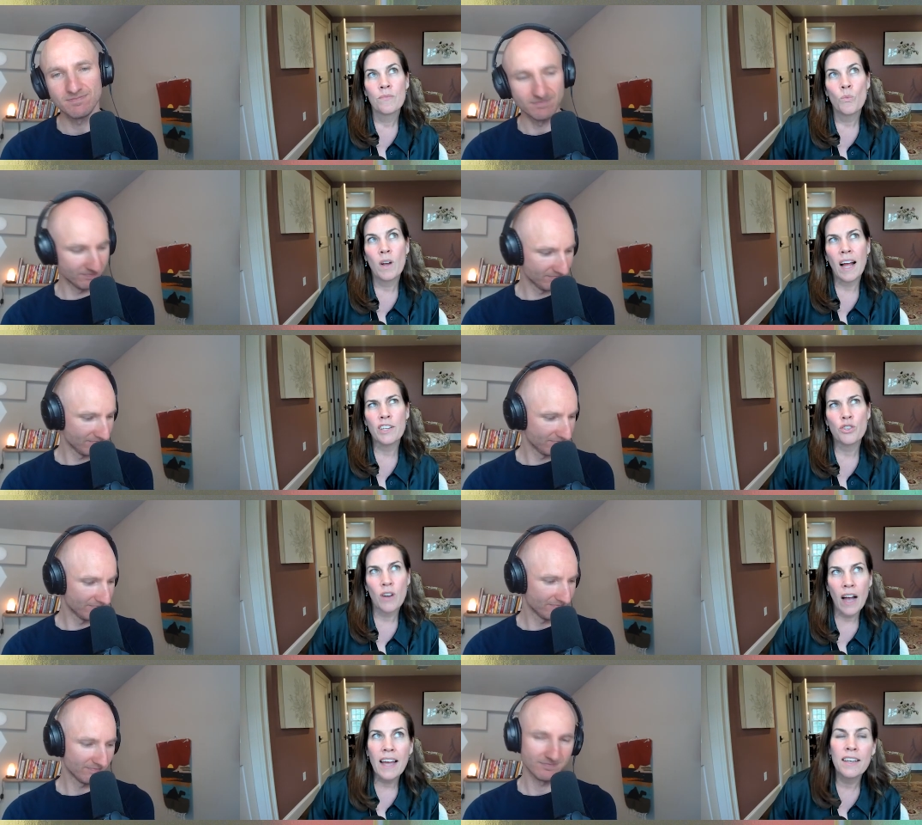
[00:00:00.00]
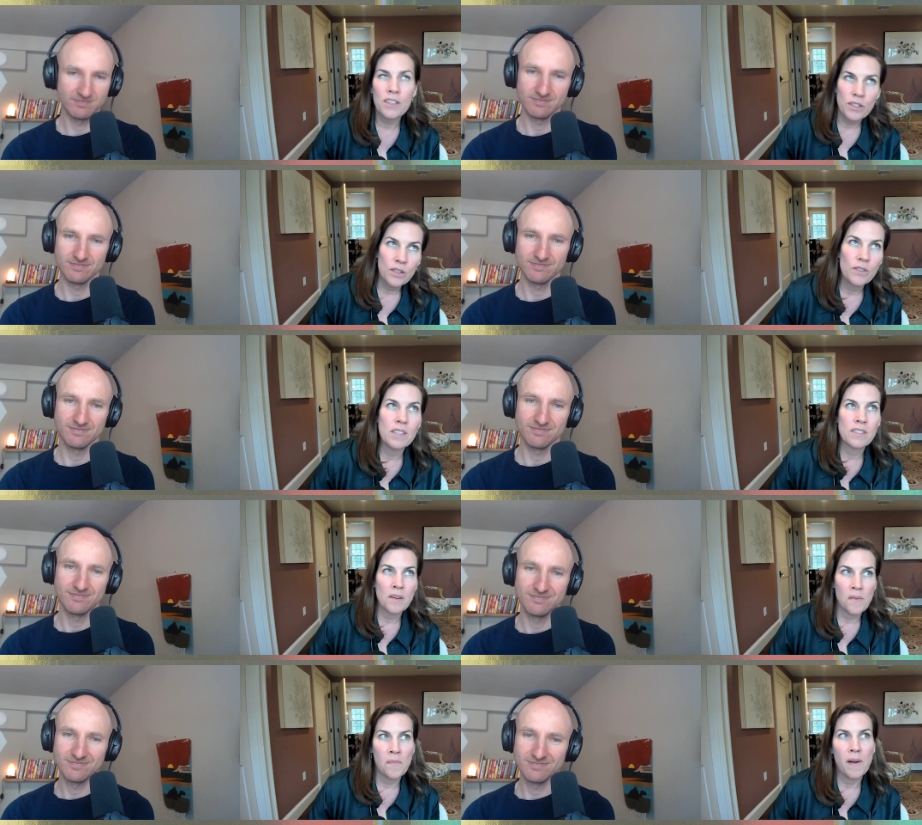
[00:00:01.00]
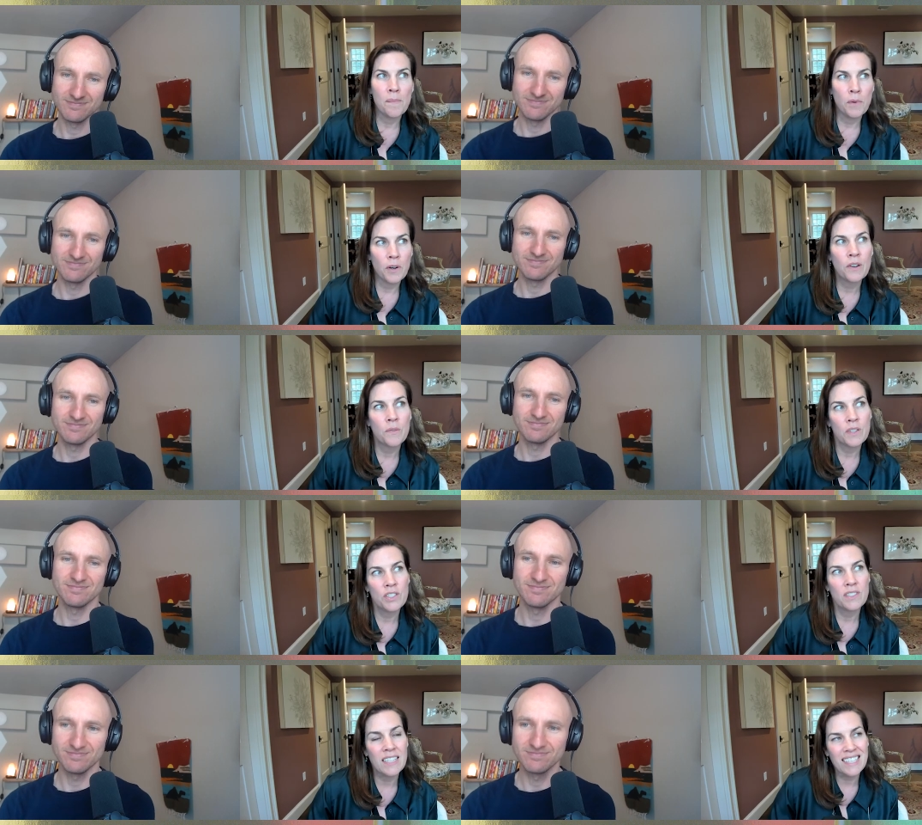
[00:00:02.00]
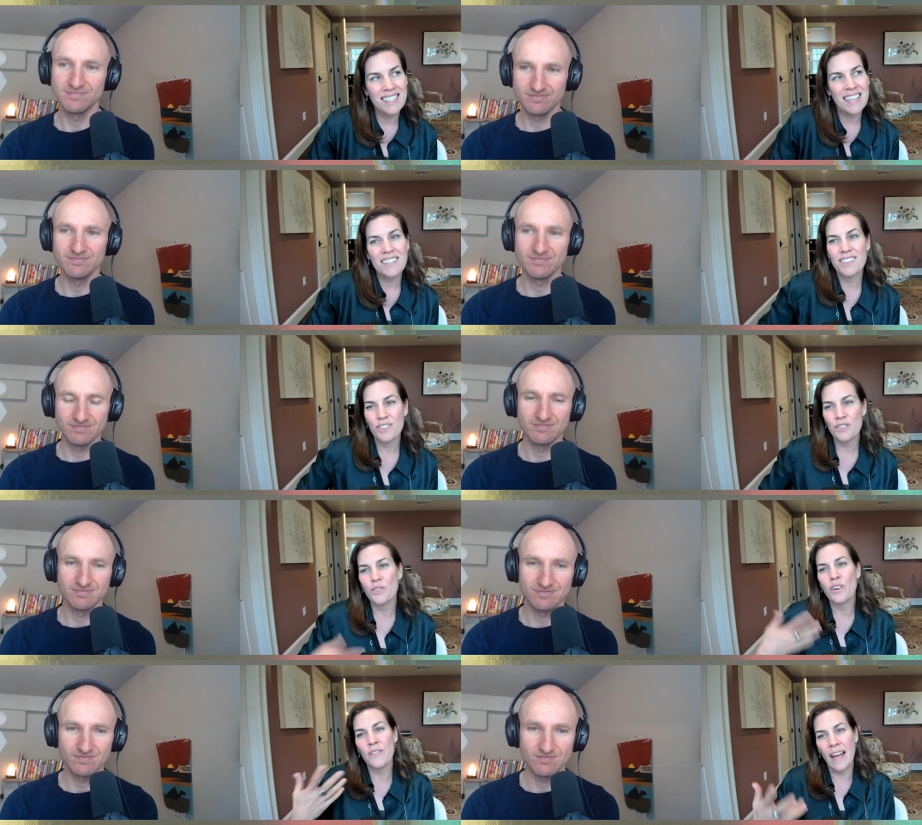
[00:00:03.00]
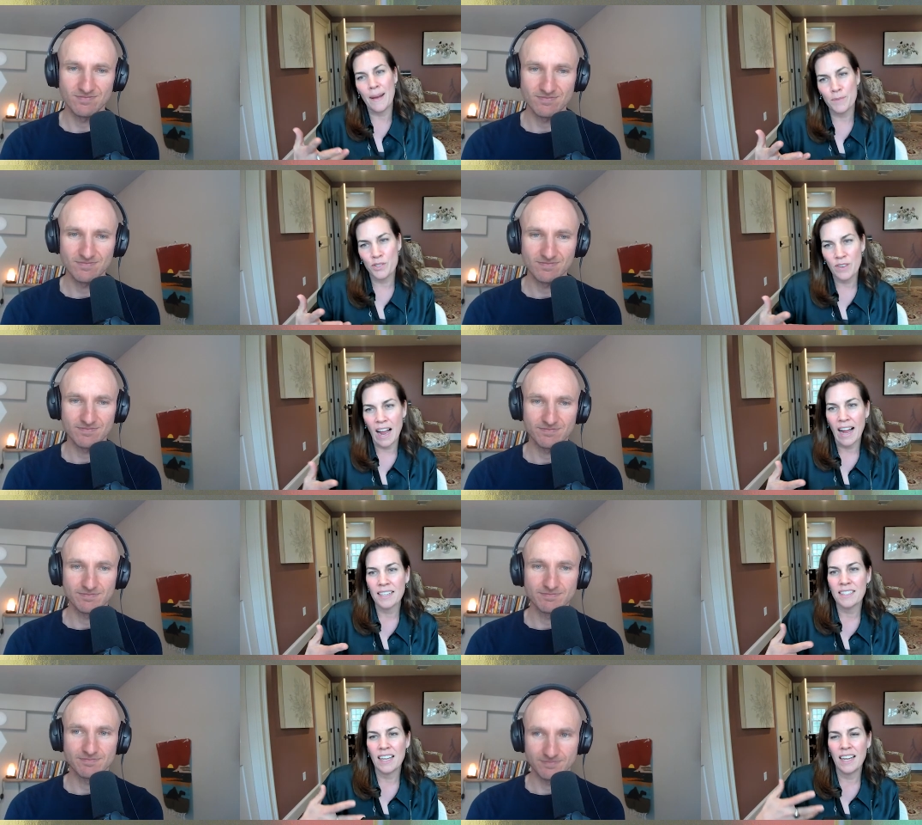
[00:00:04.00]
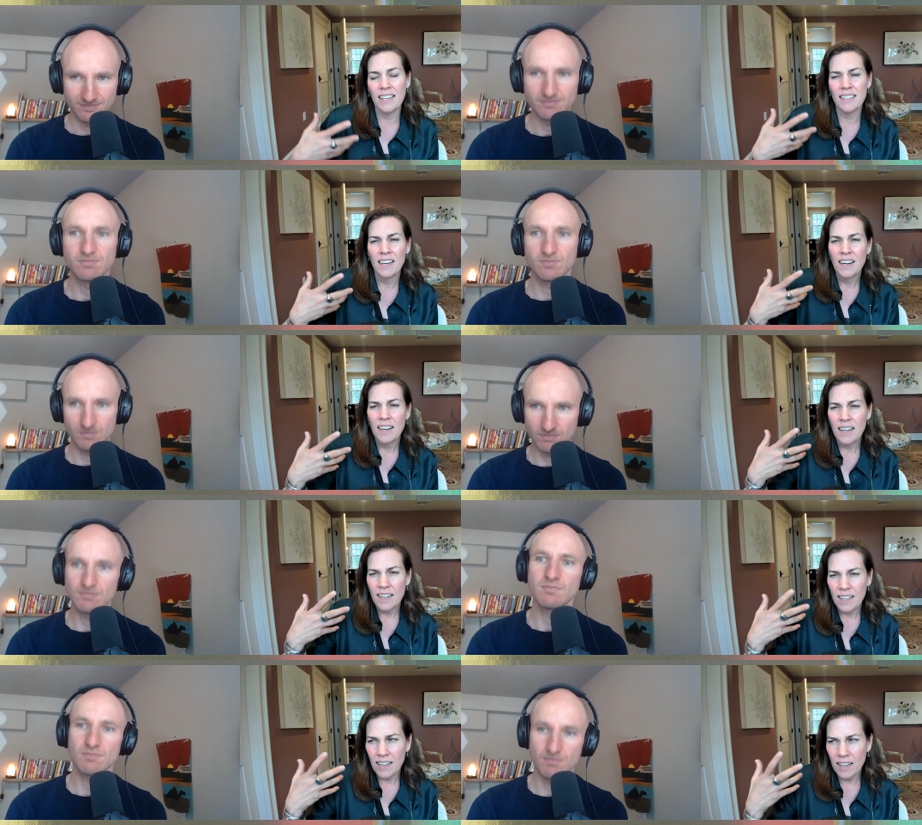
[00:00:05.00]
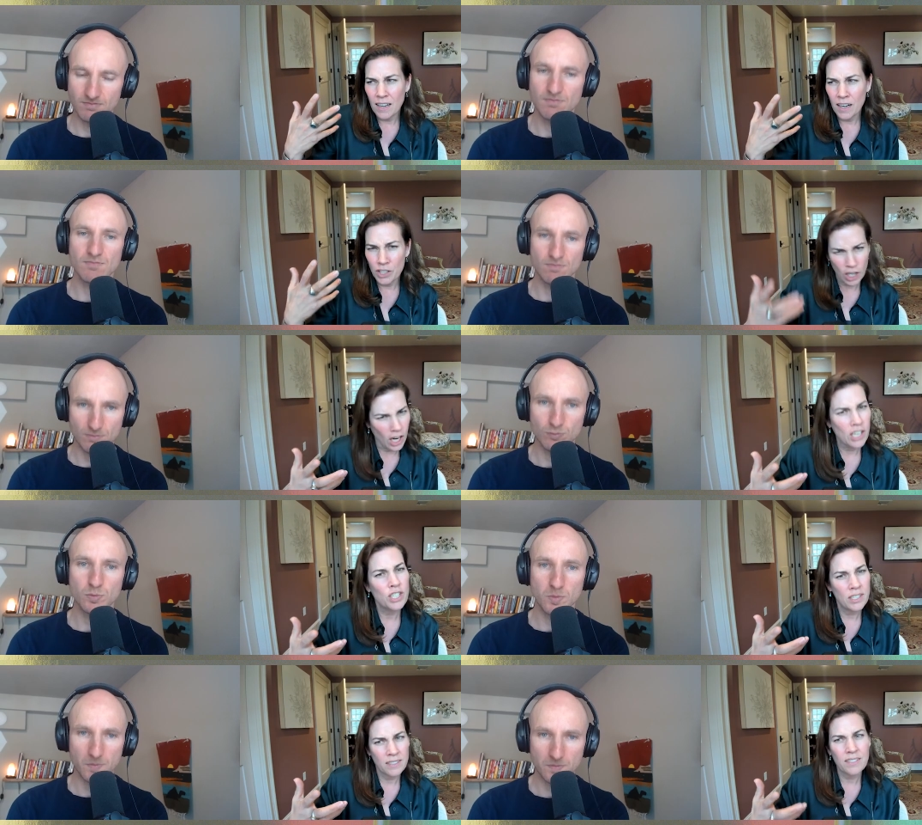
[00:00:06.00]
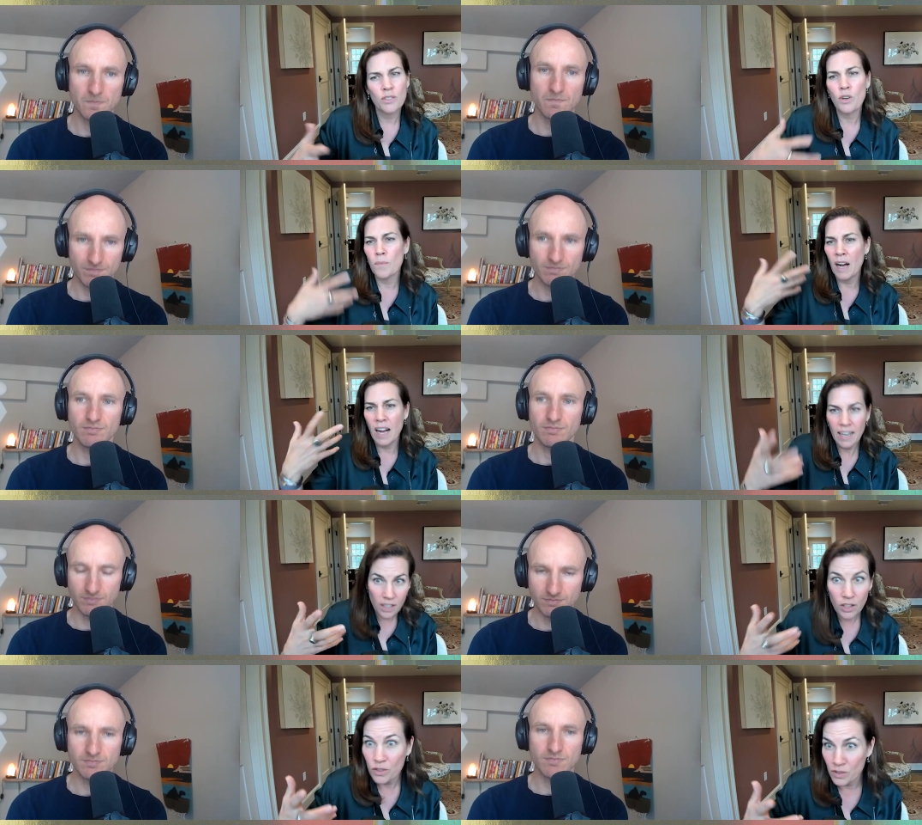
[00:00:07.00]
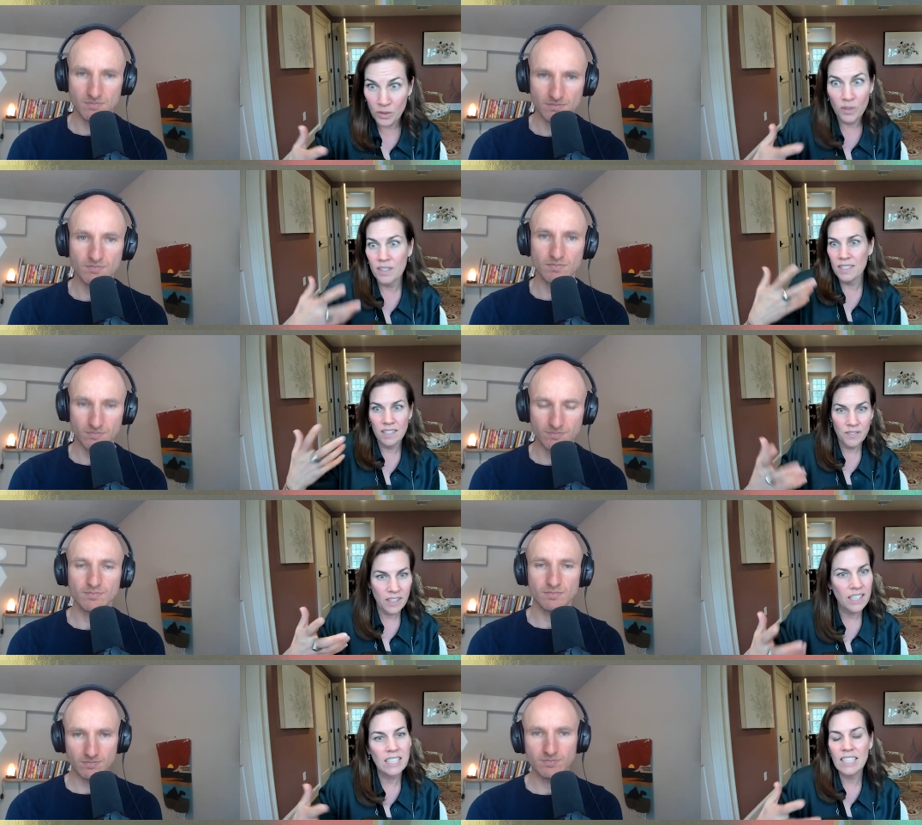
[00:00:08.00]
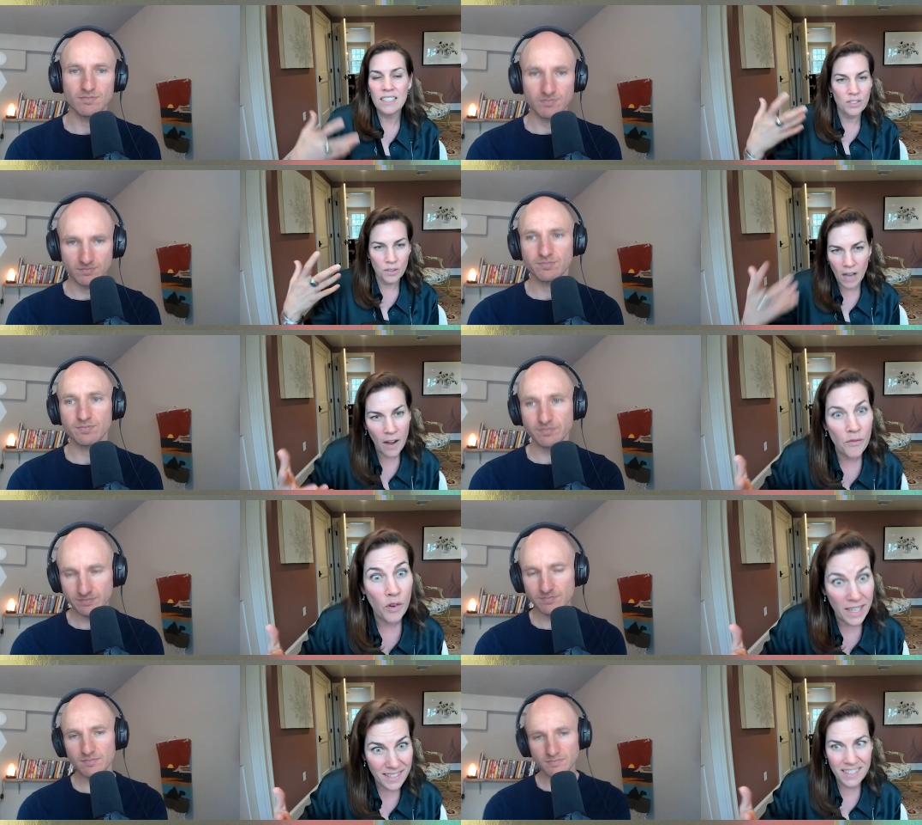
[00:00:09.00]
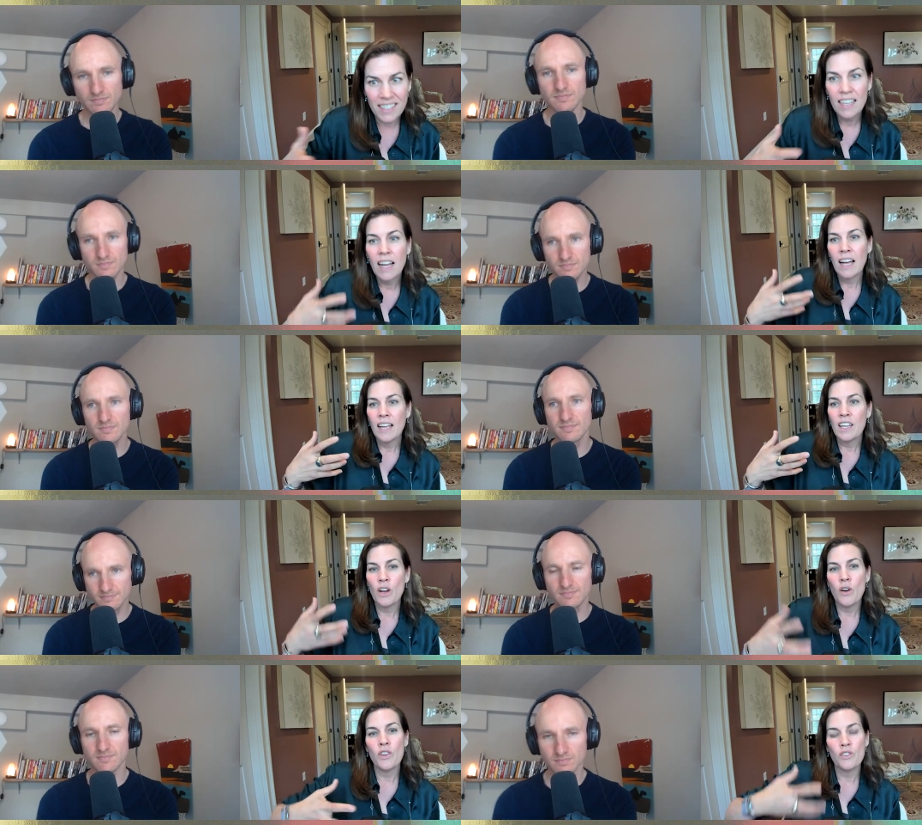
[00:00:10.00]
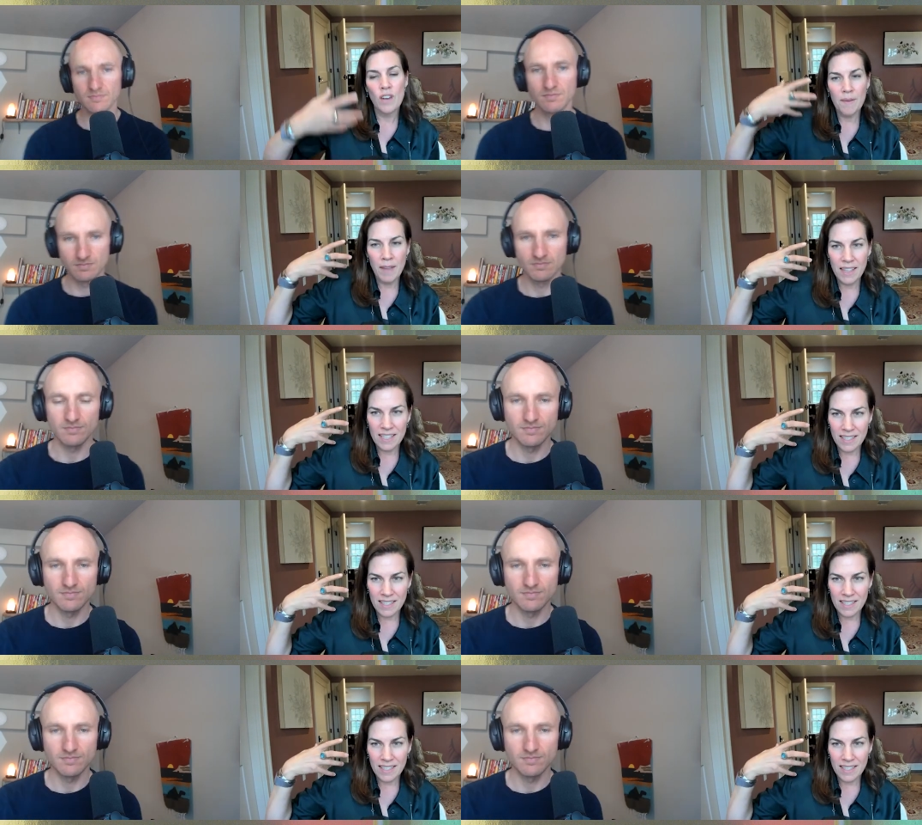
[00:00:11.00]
Speaker 1: what I try to do in some of my book, which is these things that are sort of abstract and unconscious or behind closed doors at the very least or not voiced. You know, you try to make these